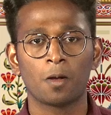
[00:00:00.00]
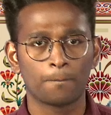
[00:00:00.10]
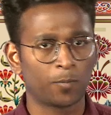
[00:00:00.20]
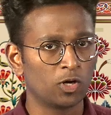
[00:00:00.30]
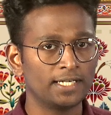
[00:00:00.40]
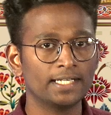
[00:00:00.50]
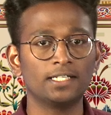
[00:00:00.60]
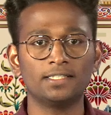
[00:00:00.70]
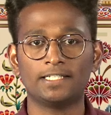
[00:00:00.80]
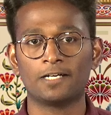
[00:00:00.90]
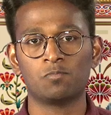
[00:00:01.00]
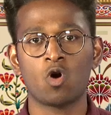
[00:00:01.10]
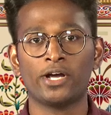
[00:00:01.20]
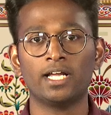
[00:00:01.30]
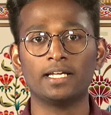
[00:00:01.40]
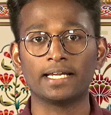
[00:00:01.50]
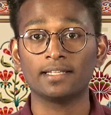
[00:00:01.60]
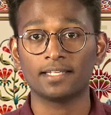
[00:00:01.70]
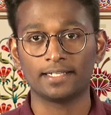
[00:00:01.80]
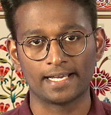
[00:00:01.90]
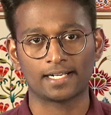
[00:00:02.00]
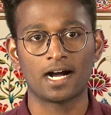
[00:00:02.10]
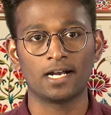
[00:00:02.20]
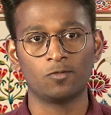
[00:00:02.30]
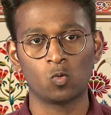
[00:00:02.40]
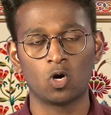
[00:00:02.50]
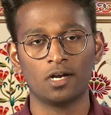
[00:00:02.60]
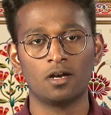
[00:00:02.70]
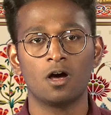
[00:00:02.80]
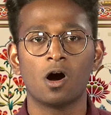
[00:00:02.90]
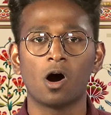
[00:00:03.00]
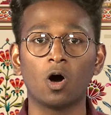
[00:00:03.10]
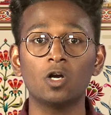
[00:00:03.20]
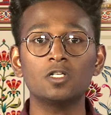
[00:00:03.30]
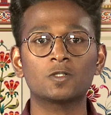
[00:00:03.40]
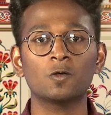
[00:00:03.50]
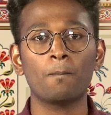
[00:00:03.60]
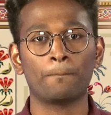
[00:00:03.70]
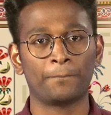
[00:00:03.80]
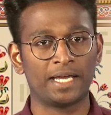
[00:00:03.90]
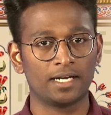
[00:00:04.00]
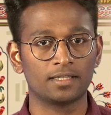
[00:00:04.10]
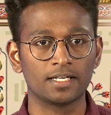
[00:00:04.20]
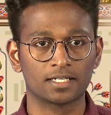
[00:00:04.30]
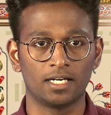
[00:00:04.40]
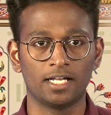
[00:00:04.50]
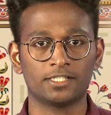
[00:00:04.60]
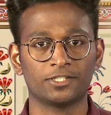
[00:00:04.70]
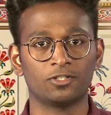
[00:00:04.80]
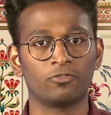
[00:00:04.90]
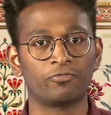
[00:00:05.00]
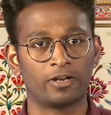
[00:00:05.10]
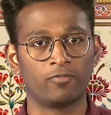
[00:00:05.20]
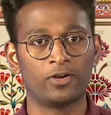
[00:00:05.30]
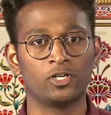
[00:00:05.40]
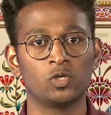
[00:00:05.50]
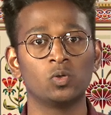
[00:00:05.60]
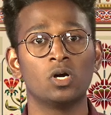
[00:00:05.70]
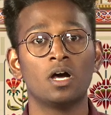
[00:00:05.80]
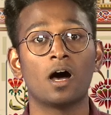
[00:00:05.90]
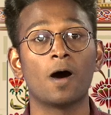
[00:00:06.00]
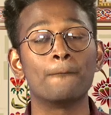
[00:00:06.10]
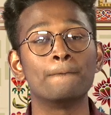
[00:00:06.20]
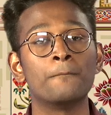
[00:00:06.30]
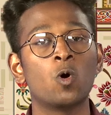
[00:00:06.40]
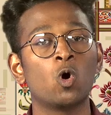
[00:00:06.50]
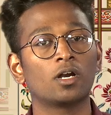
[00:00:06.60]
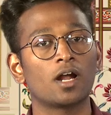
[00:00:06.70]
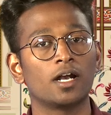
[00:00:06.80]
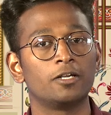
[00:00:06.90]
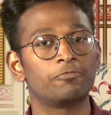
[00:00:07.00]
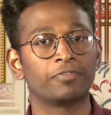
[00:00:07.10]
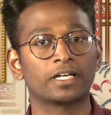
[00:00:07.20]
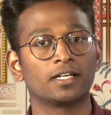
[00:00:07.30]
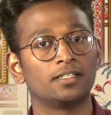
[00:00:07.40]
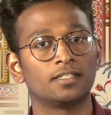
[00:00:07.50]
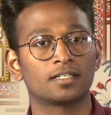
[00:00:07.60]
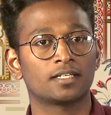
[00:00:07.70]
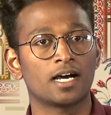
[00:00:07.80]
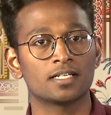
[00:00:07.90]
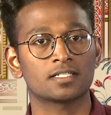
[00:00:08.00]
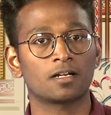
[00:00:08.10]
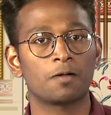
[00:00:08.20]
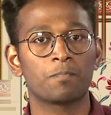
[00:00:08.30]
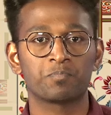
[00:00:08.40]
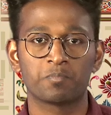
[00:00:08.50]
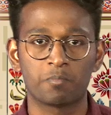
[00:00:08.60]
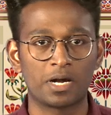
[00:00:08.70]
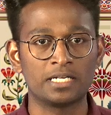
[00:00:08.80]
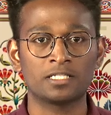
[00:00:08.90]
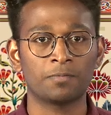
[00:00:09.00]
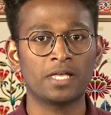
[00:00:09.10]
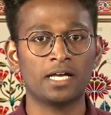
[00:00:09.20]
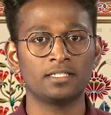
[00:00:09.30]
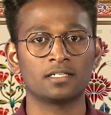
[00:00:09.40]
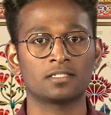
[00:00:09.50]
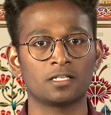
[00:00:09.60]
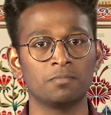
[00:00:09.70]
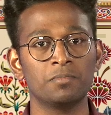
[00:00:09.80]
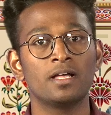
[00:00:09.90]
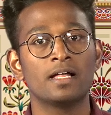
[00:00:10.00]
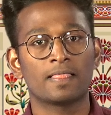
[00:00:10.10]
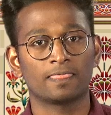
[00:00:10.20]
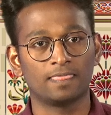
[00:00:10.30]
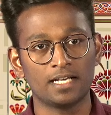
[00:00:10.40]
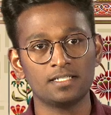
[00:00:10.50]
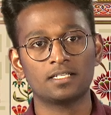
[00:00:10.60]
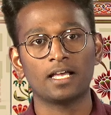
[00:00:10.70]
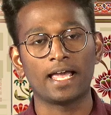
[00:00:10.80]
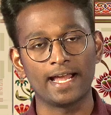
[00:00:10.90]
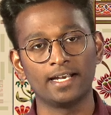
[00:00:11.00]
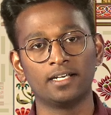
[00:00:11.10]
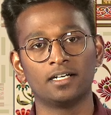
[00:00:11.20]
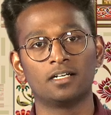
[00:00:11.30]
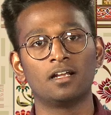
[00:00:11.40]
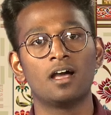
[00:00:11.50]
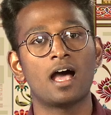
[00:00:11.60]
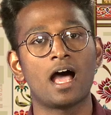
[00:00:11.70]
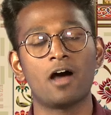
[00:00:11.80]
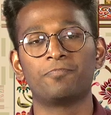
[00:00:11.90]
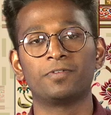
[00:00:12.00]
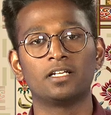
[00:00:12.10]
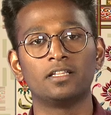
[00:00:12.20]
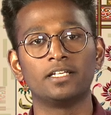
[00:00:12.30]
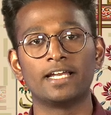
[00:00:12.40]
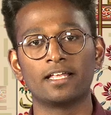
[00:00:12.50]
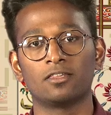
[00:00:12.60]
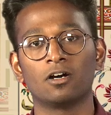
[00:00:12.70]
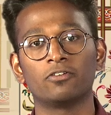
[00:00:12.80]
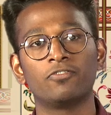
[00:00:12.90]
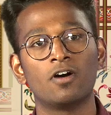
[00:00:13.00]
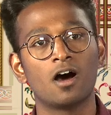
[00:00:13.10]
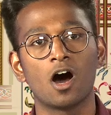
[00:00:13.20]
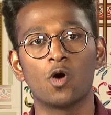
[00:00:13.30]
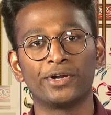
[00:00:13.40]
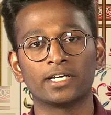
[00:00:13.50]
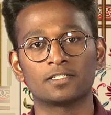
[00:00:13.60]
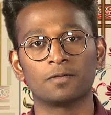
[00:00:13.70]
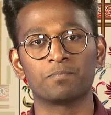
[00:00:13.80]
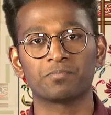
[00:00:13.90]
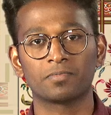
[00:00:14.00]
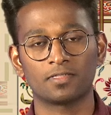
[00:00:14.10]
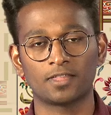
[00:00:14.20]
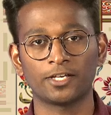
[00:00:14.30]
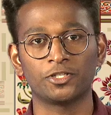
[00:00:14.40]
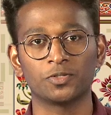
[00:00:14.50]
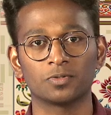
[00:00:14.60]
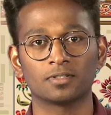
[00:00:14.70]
Political turmoil in the Deccan War also made the collection of revenue a more difficult task. Mansabdari system thus ended after the death of Aurangzeb. Thank you.